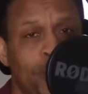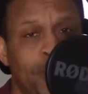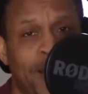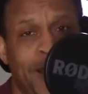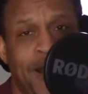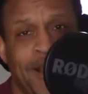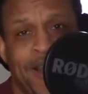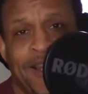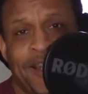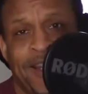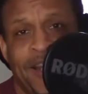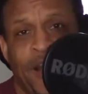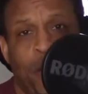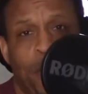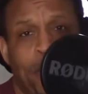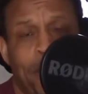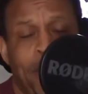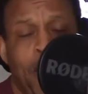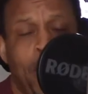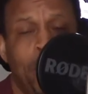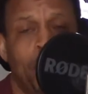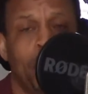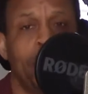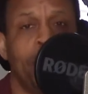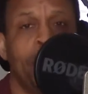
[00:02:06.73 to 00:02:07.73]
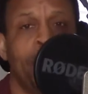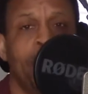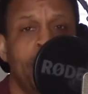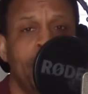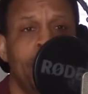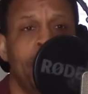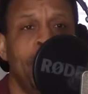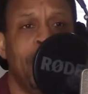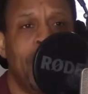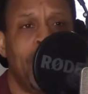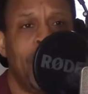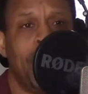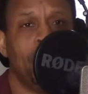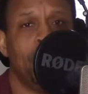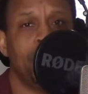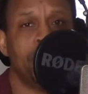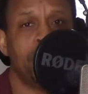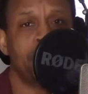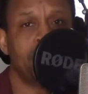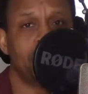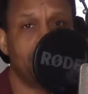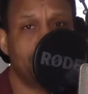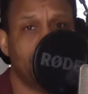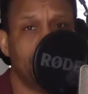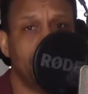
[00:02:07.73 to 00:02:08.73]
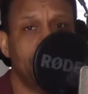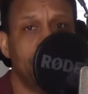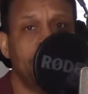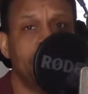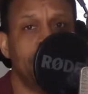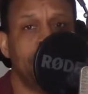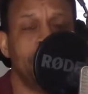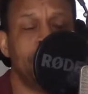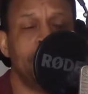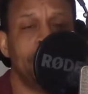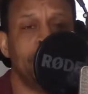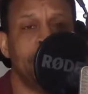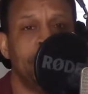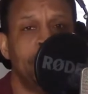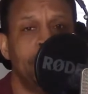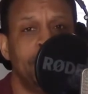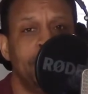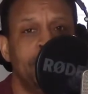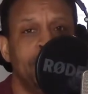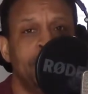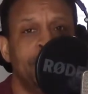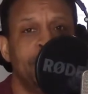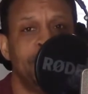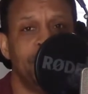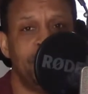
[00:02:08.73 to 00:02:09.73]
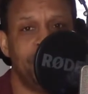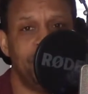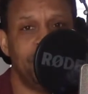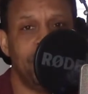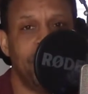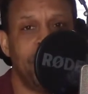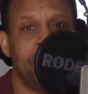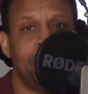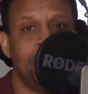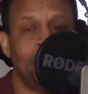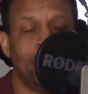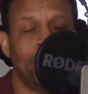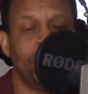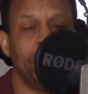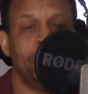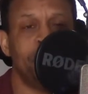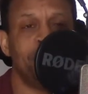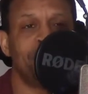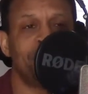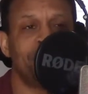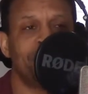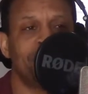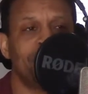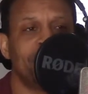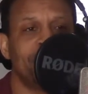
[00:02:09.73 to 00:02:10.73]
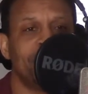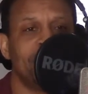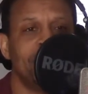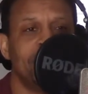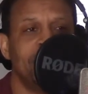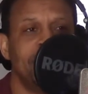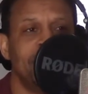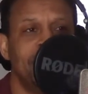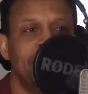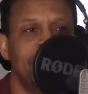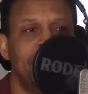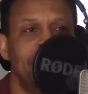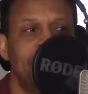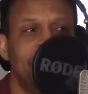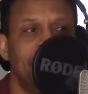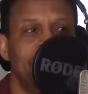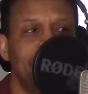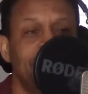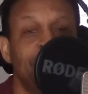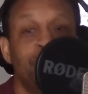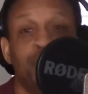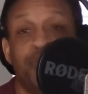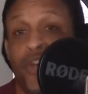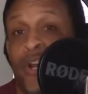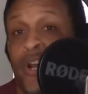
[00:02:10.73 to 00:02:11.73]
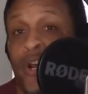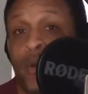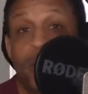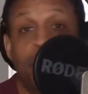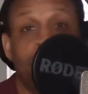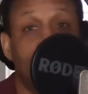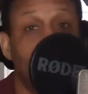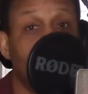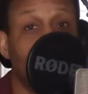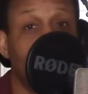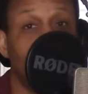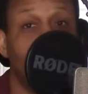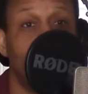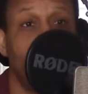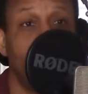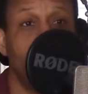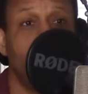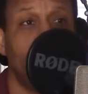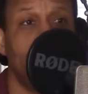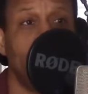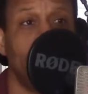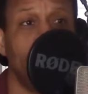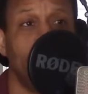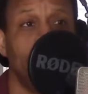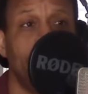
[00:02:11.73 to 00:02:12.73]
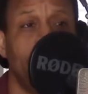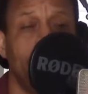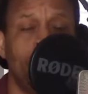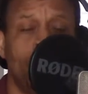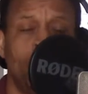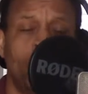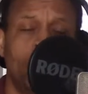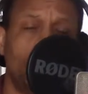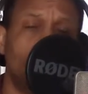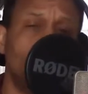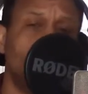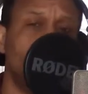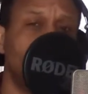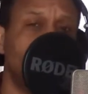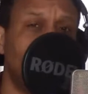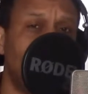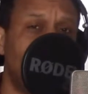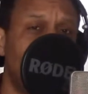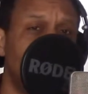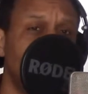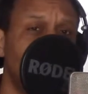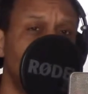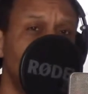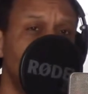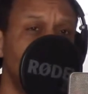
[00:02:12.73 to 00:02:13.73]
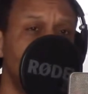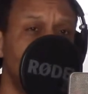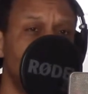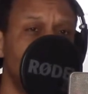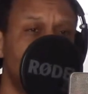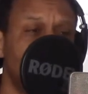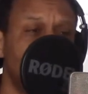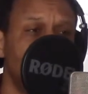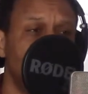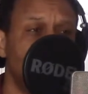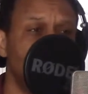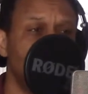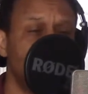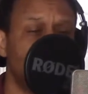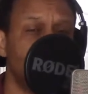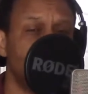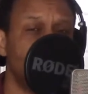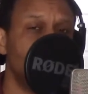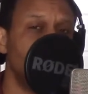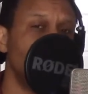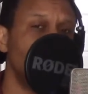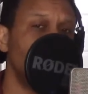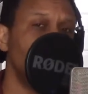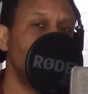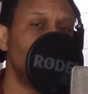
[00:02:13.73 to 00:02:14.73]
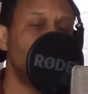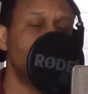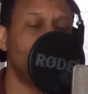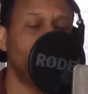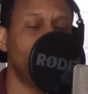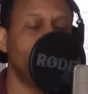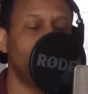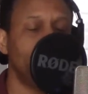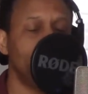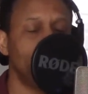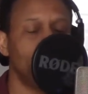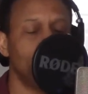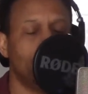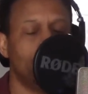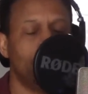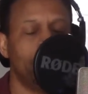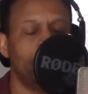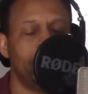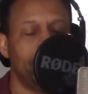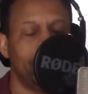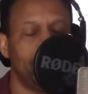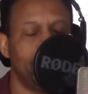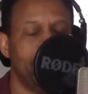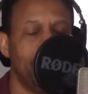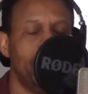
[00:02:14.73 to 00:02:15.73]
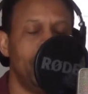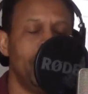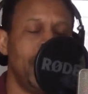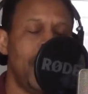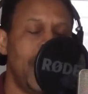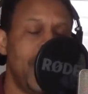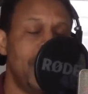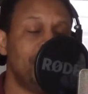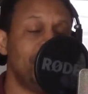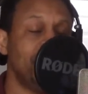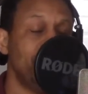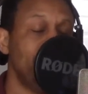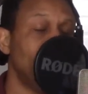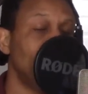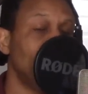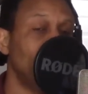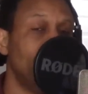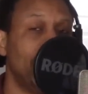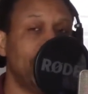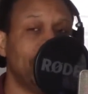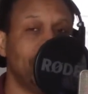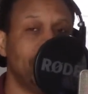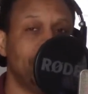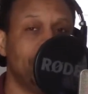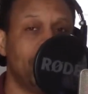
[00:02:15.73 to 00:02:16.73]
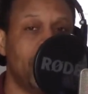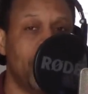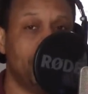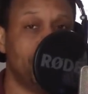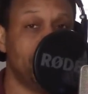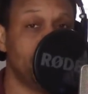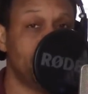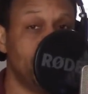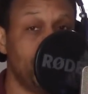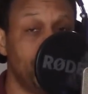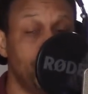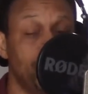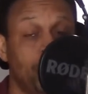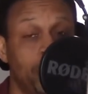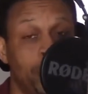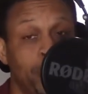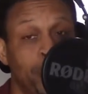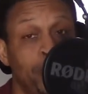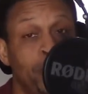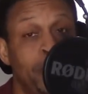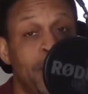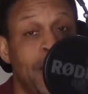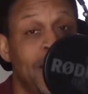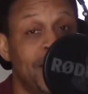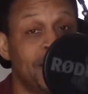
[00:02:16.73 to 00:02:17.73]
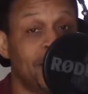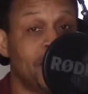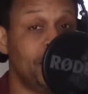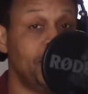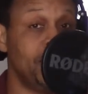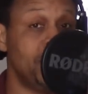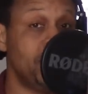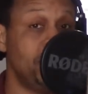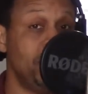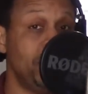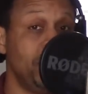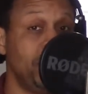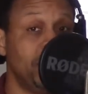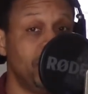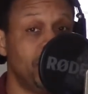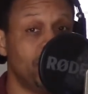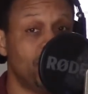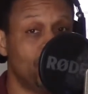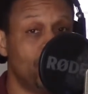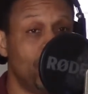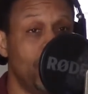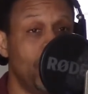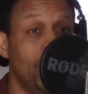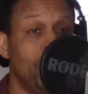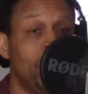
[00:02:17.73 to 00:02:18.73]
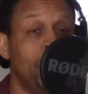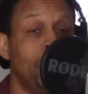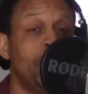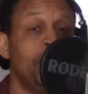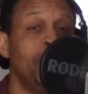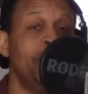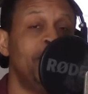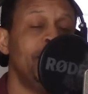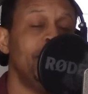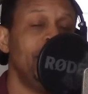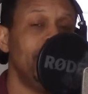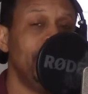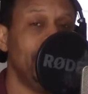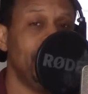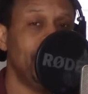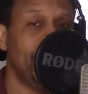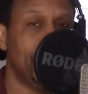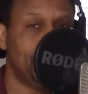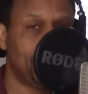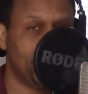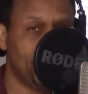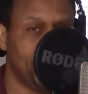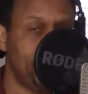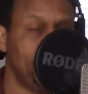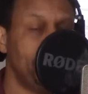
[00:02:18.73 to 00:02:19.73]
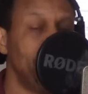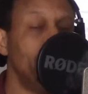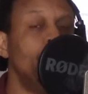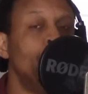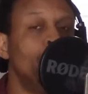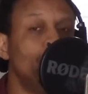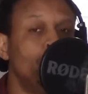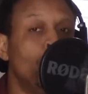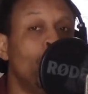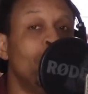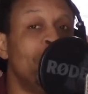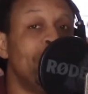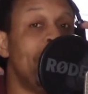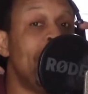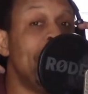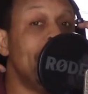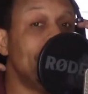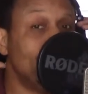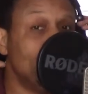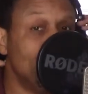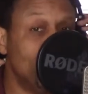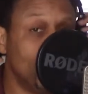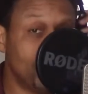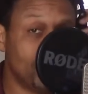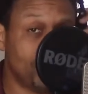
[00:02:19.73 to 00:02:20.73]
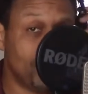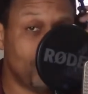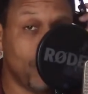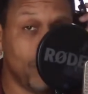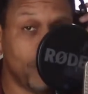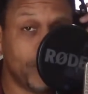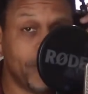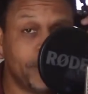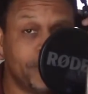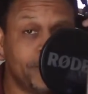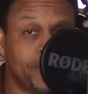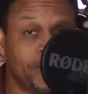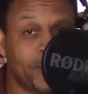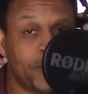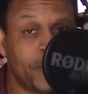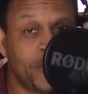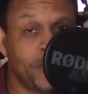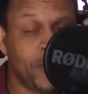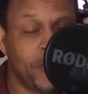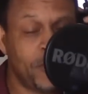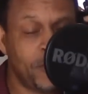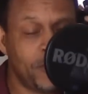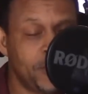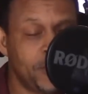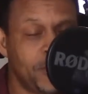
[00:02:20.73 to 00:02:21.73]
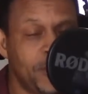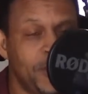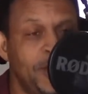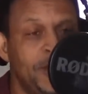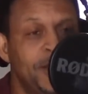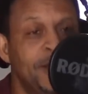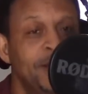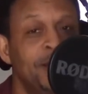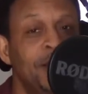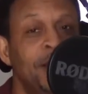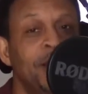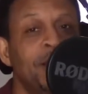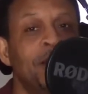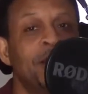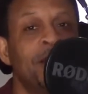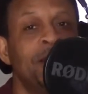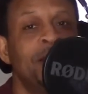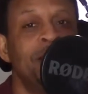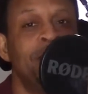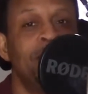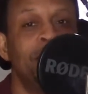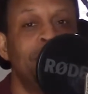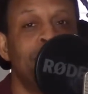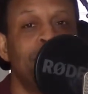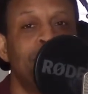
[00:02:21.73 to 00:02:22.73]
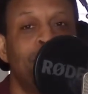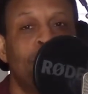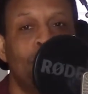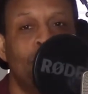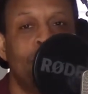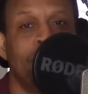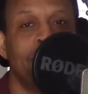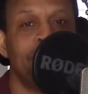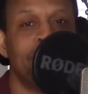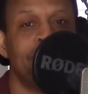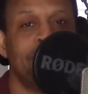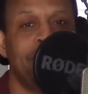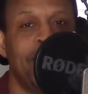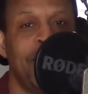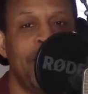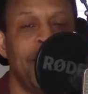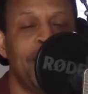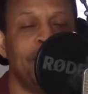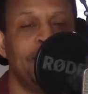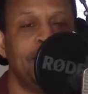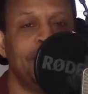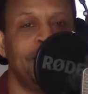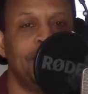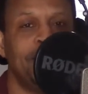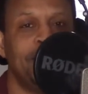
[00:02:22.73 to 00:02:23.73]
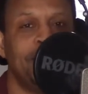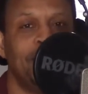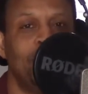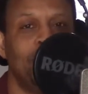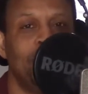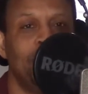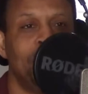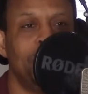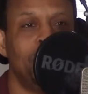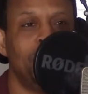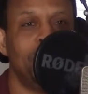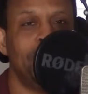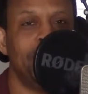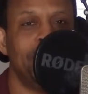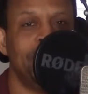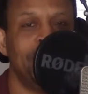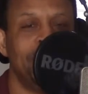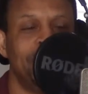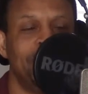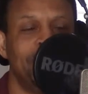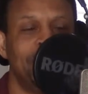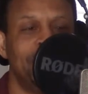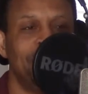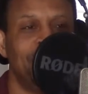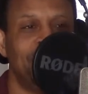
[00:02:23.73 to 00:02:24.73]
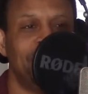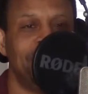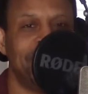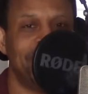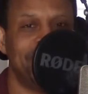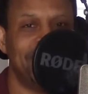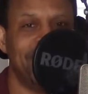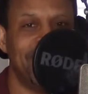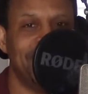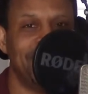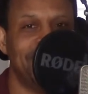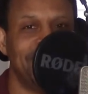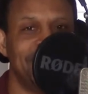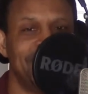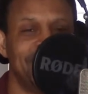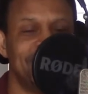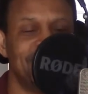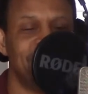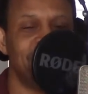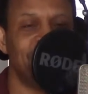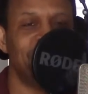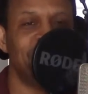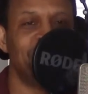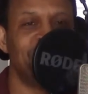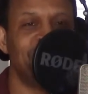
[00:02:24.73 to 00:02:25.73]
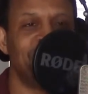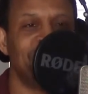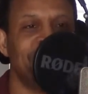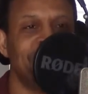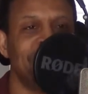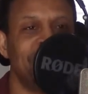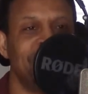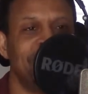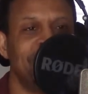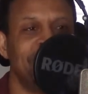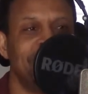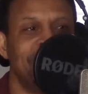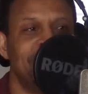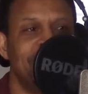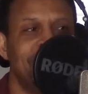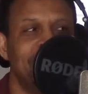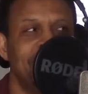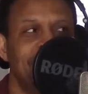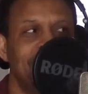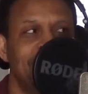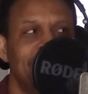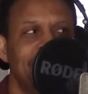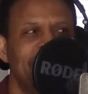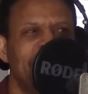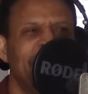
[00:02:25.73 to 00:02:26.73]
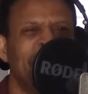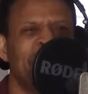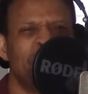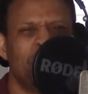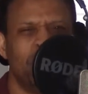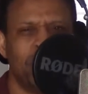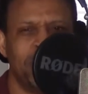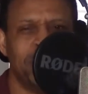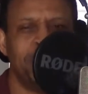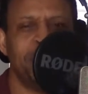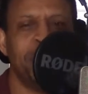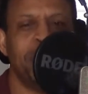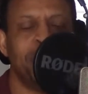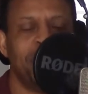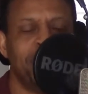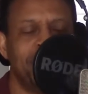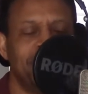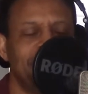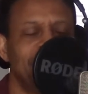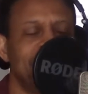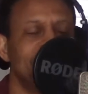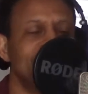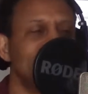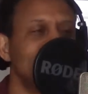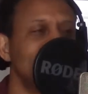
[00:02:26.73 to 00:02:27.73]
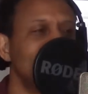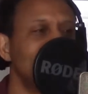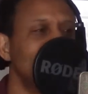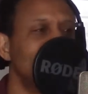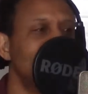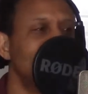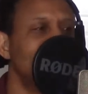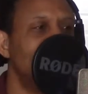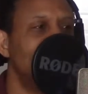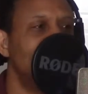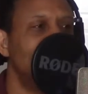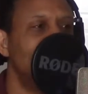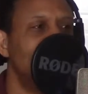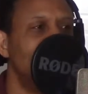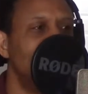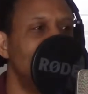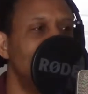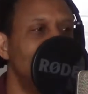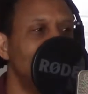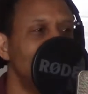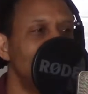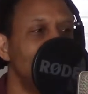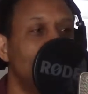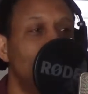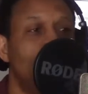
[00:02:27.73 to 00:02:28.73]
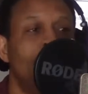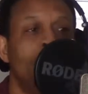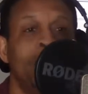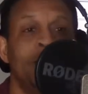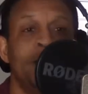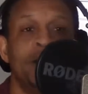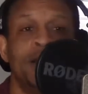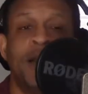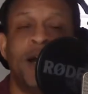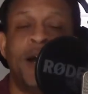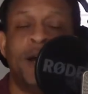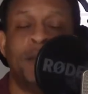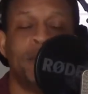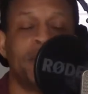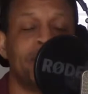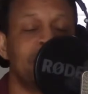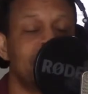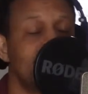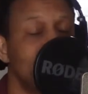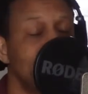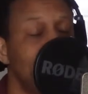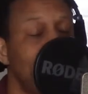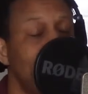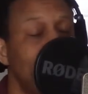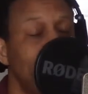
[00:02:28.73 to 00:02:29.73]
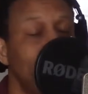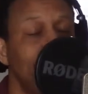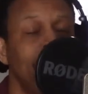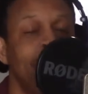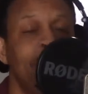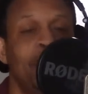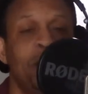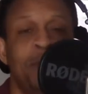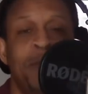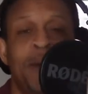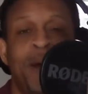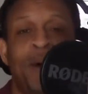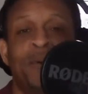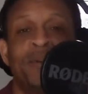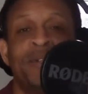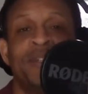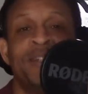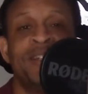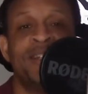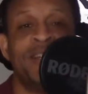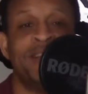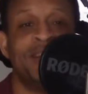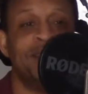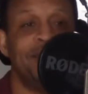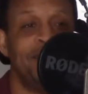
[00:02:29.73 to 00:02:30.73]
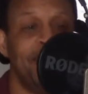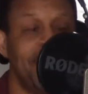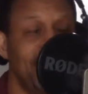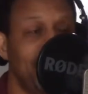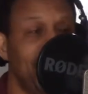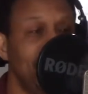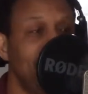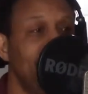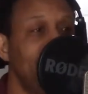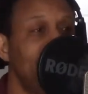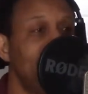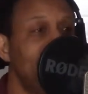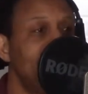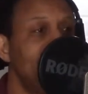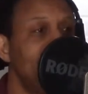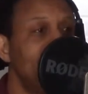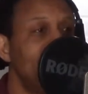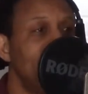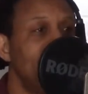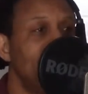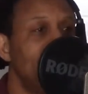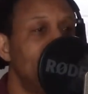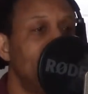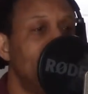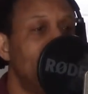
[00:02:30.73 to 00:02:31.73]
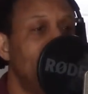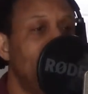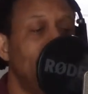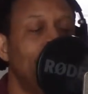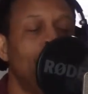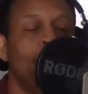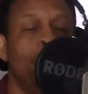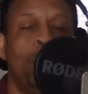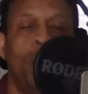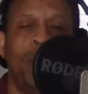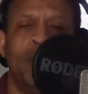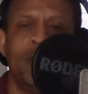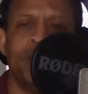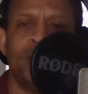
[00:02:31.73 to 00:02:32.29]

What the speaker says: I can help out with, I will certainly do that for you and share it with you. And then maybe we'll go live and do some Zoom things where we can have an interactive conversation where you guys can be speaking as well. And I'm going to build on that going forward. So look forward to that. Hopefully we'll get that in soon, next week maybe. So I'm excited about today. I want to